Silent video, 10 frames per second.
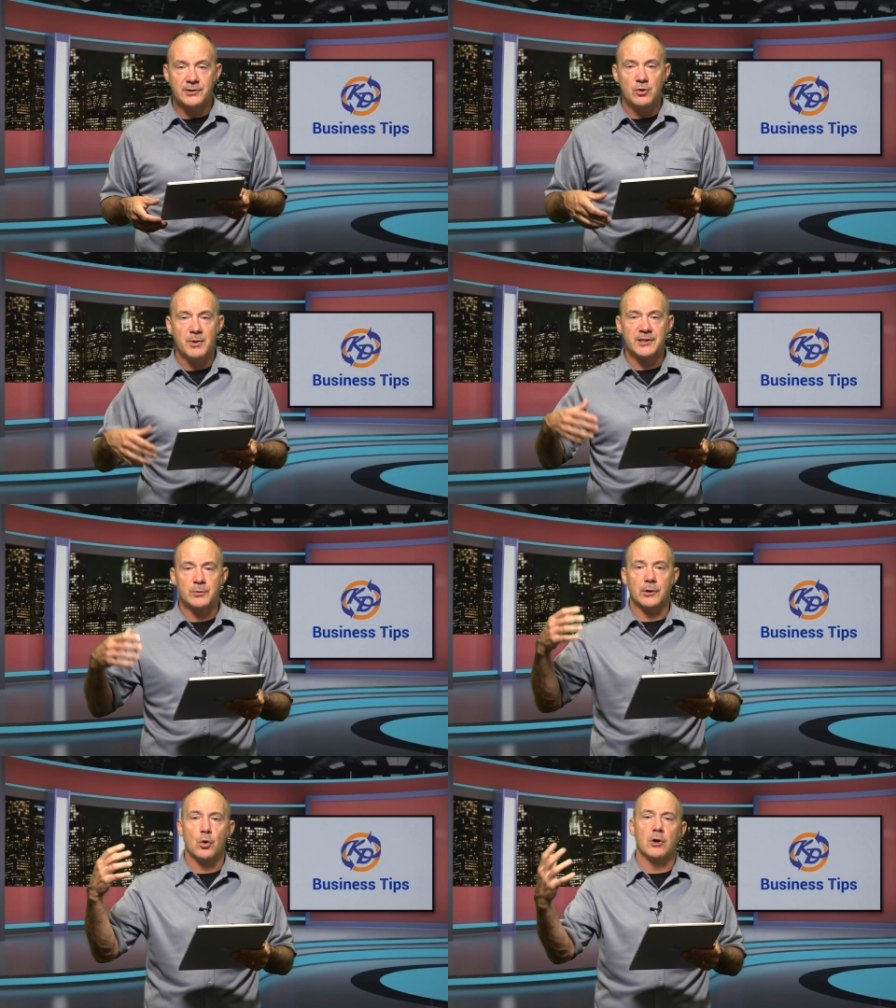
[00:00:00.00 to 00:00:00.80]
Do business
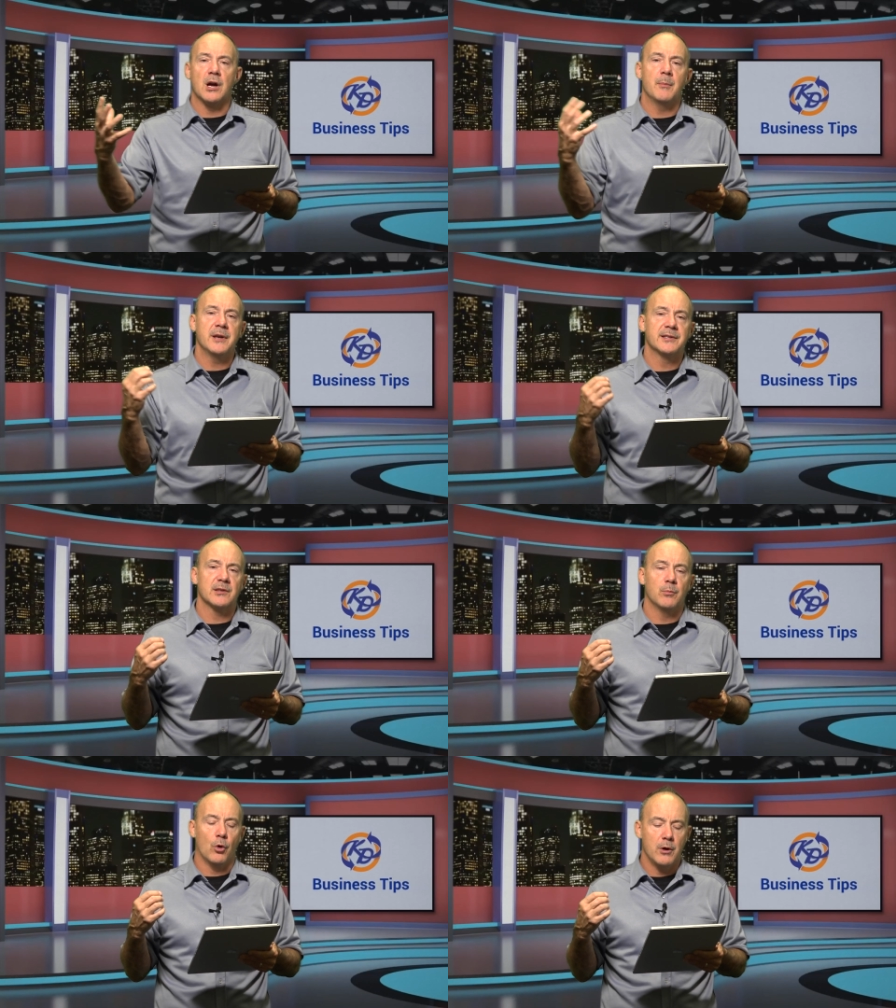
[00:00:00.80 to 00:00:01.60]
with local companies is
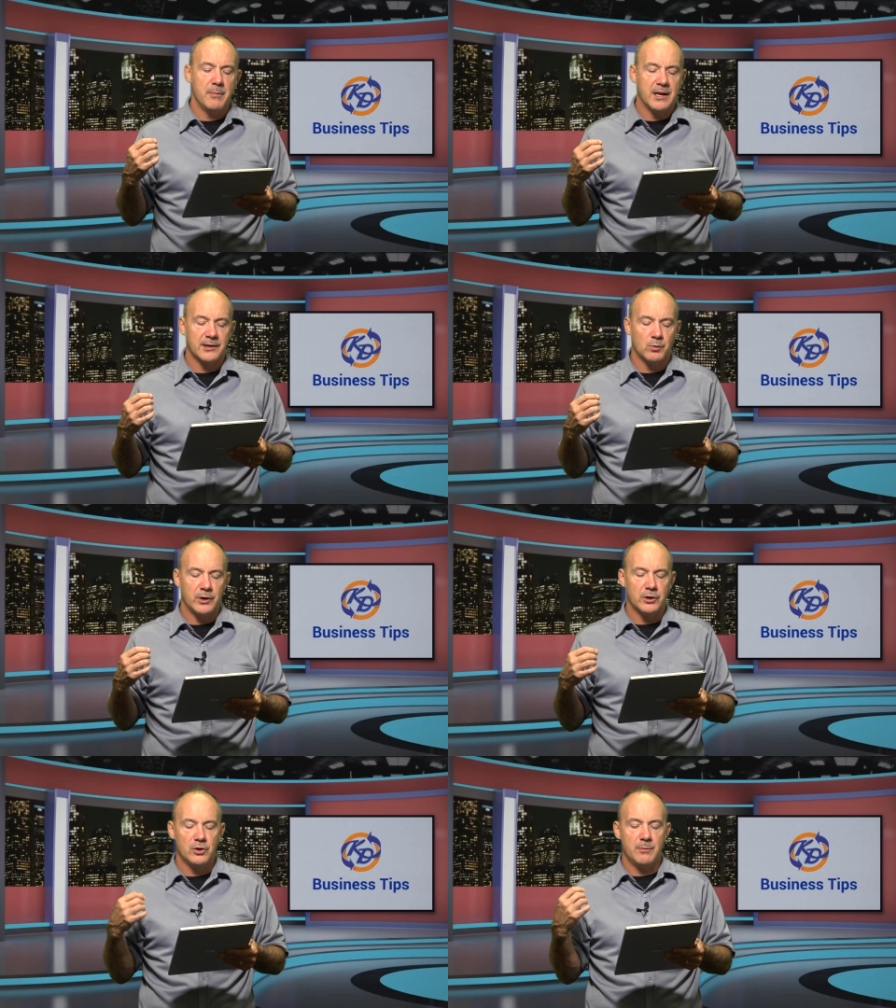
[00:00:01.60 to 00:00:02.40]
important because when
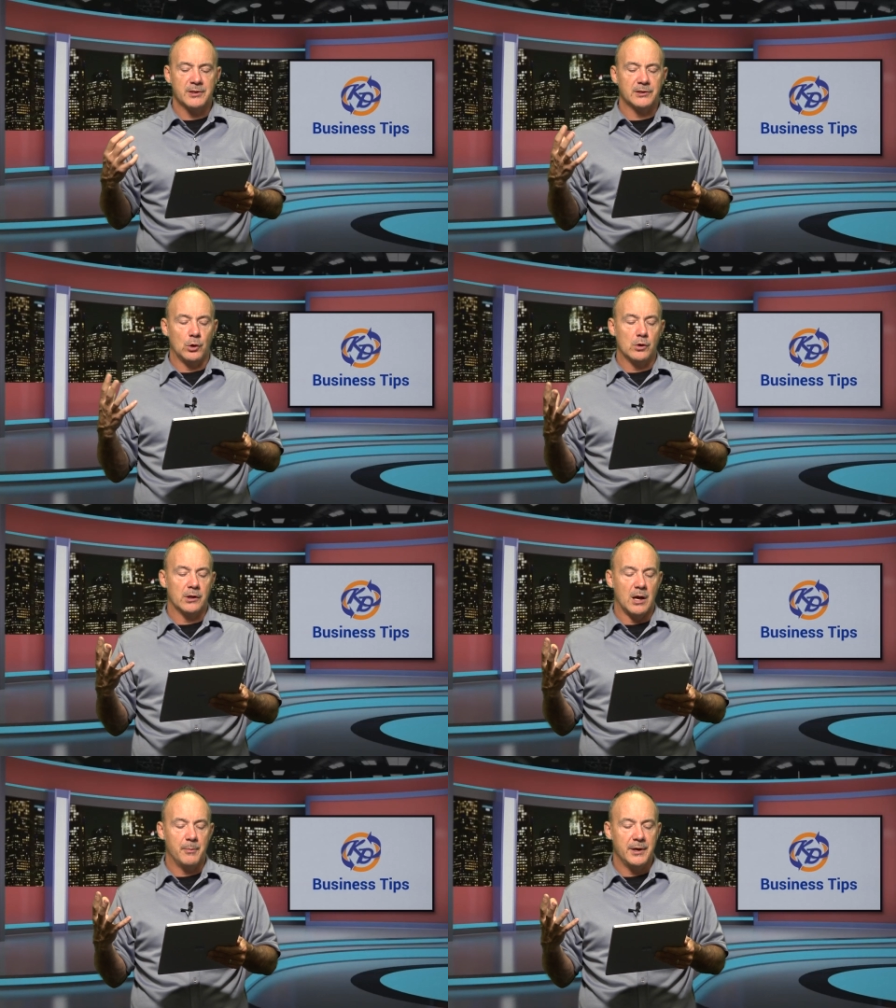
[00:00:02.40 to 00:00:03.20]
you're doing business with local
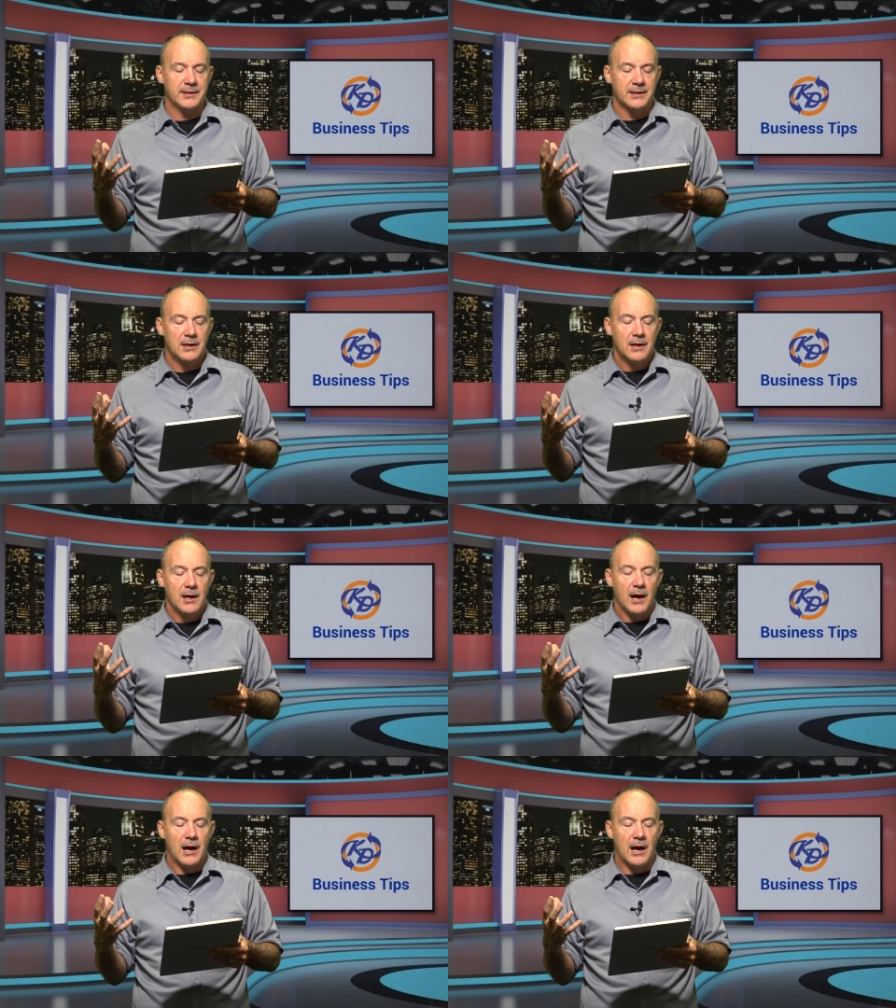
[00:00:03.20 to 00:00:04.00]
companies,
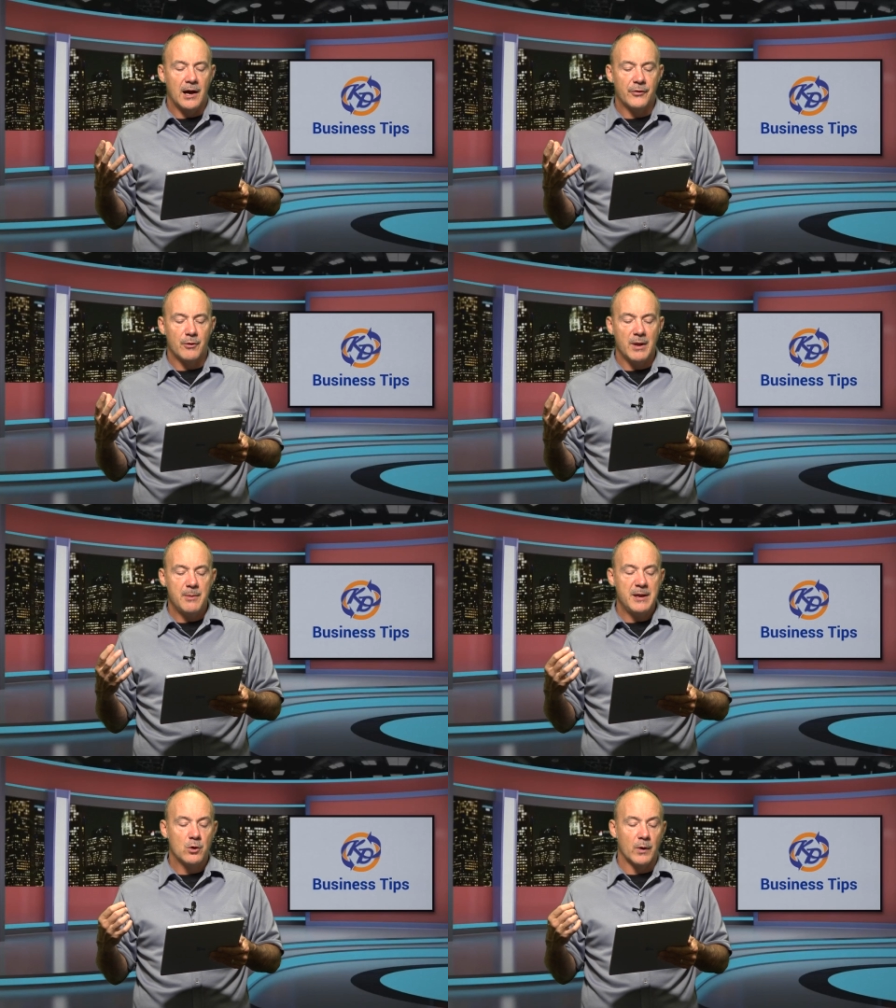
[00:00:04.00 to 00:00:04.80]
uh, there may
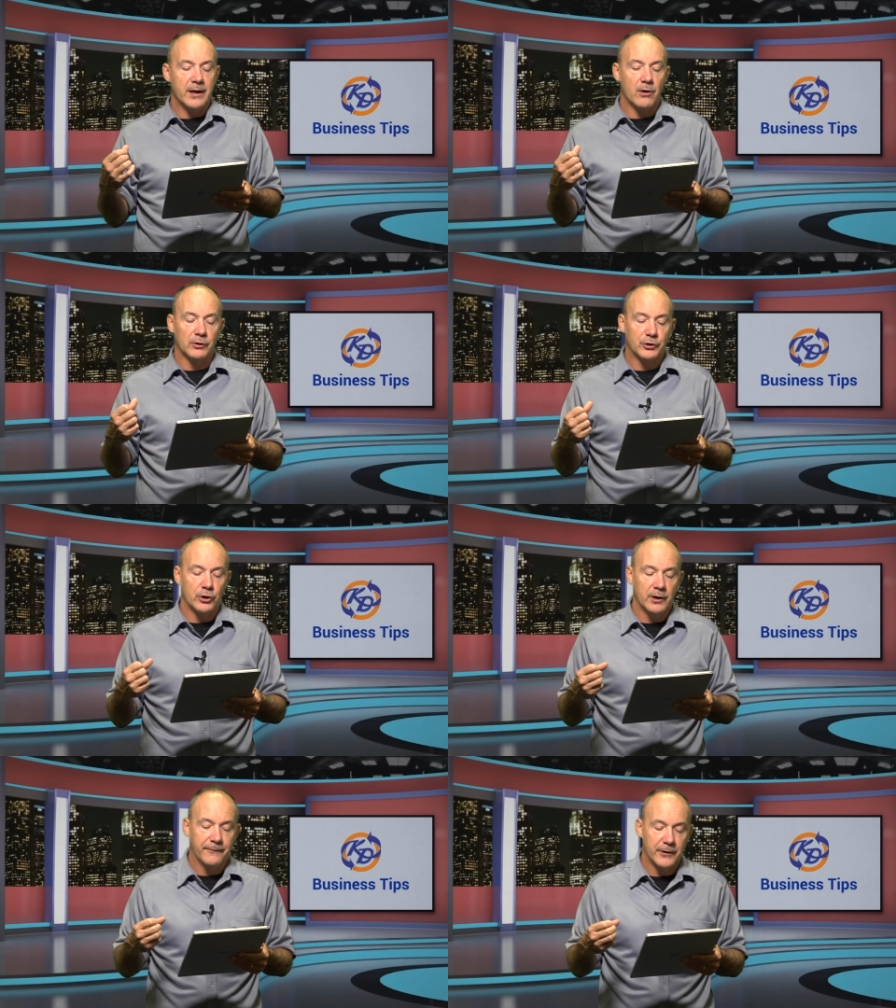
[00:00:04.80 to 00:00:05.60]
be great
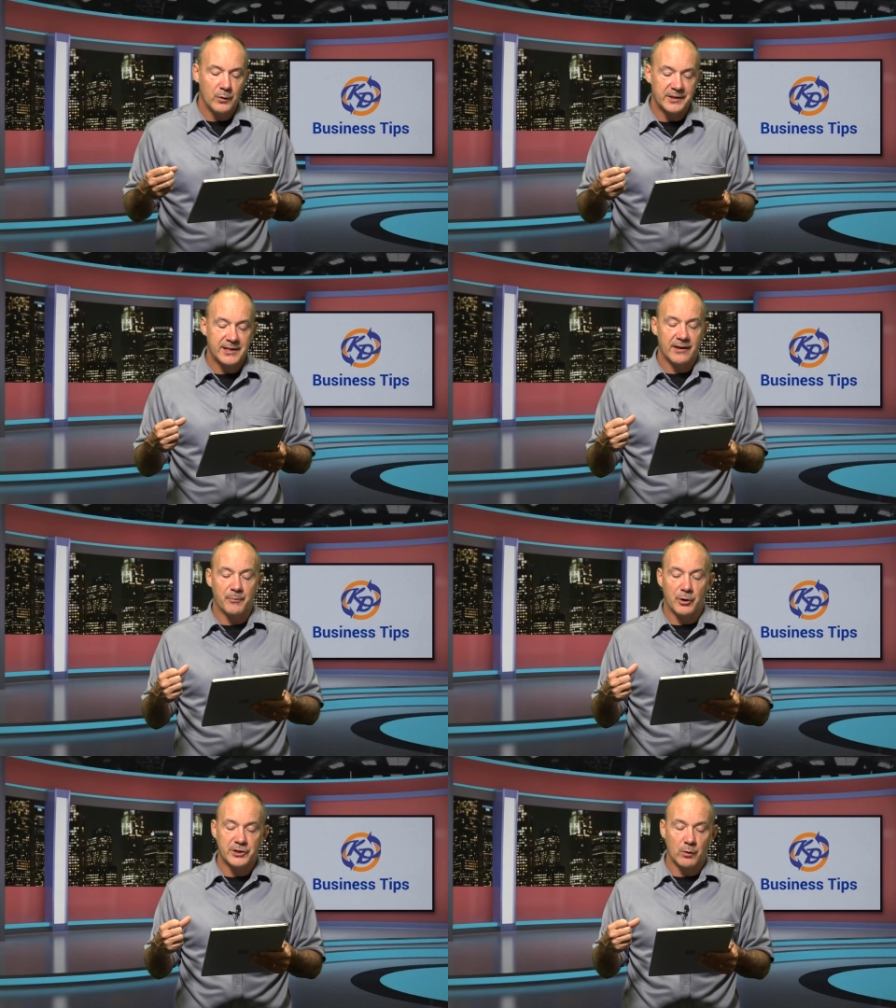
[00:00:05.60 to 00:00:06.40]
alternative for you instead of
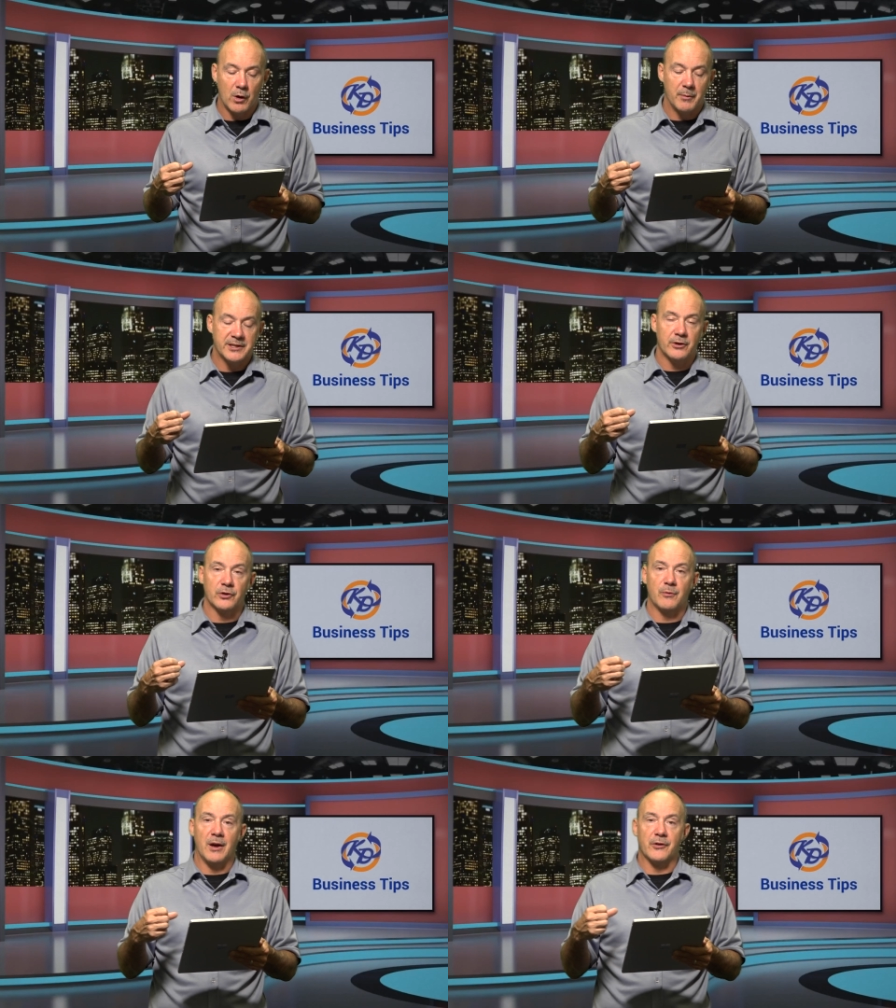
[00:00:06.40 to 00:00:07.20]
purchasing raw
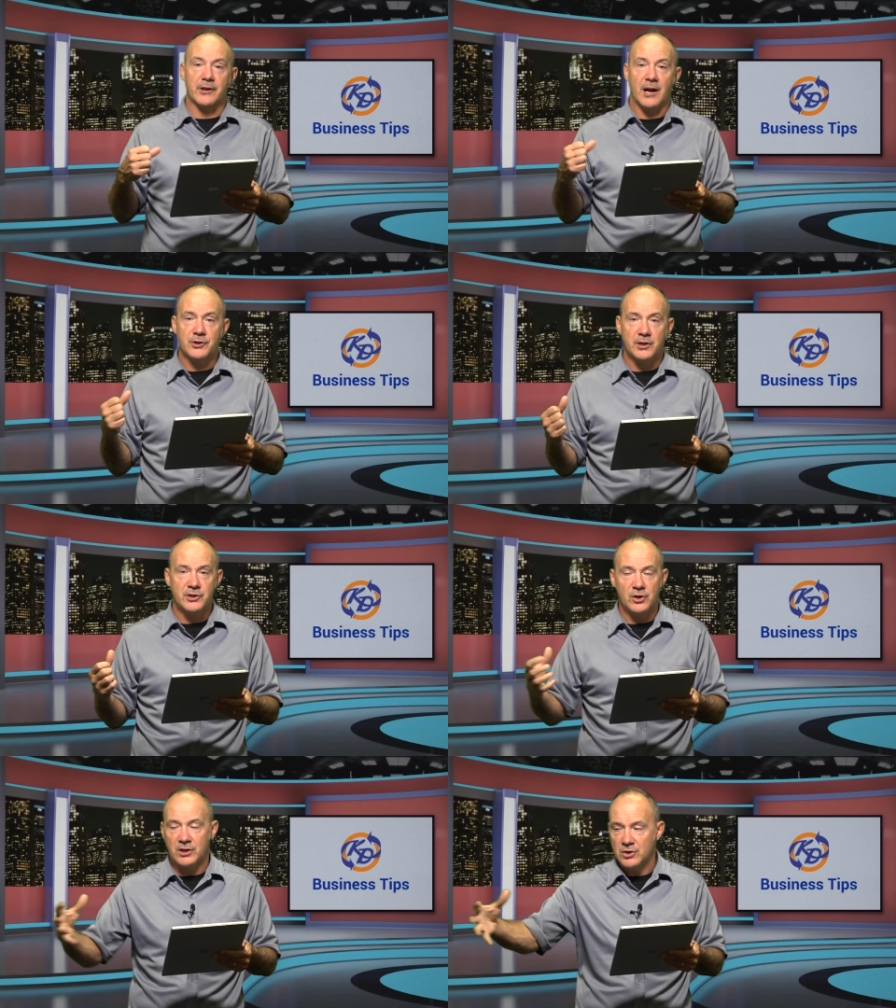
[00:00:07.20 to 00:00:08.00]
materials from other
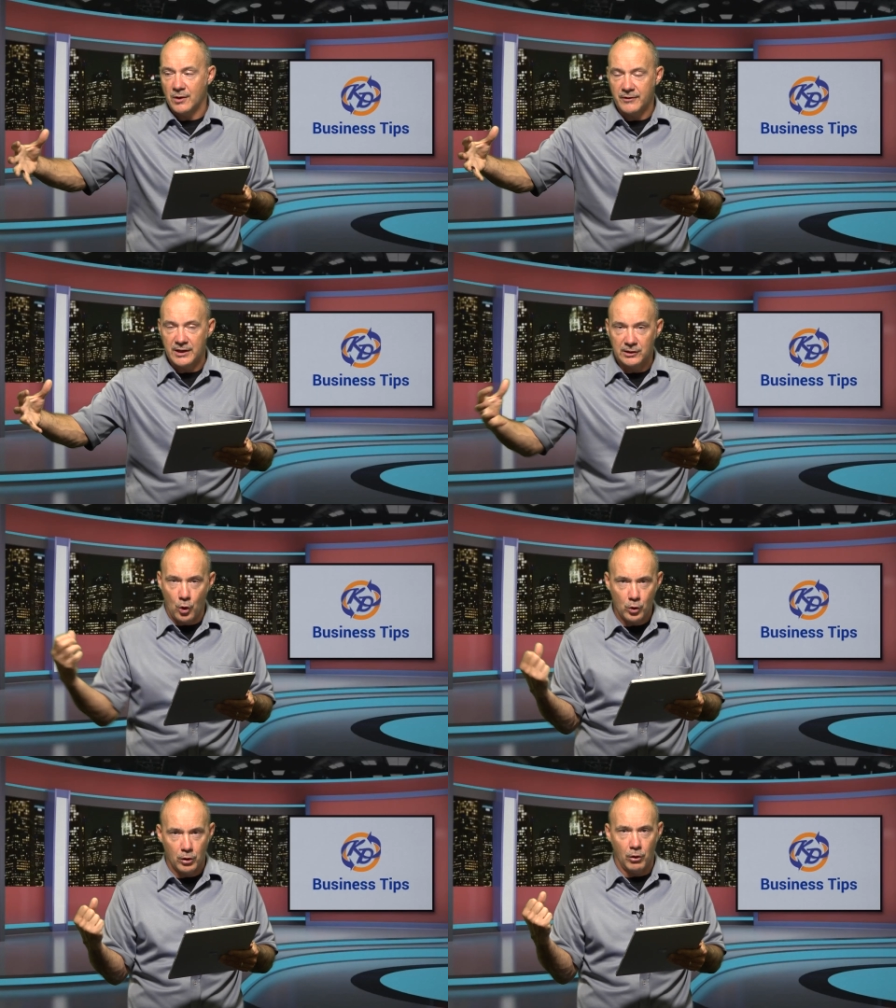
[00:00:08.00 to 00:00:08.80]
countries. You can do everything
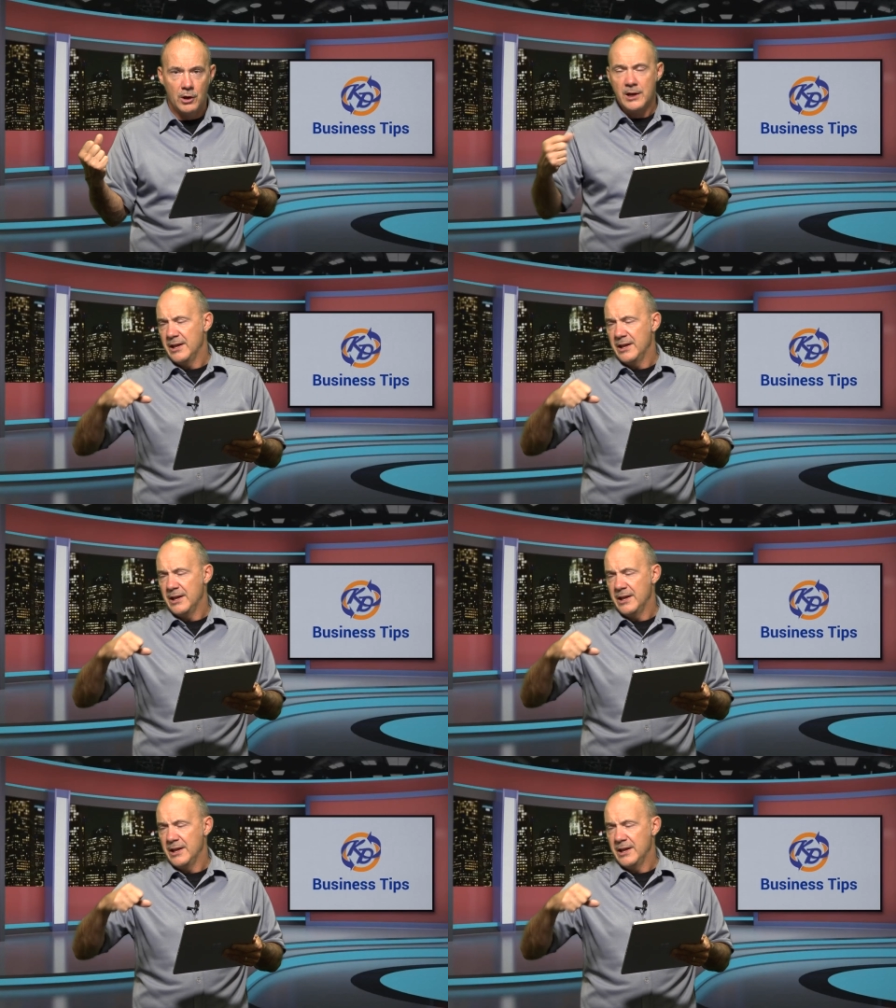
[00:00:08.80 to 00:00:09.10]
local.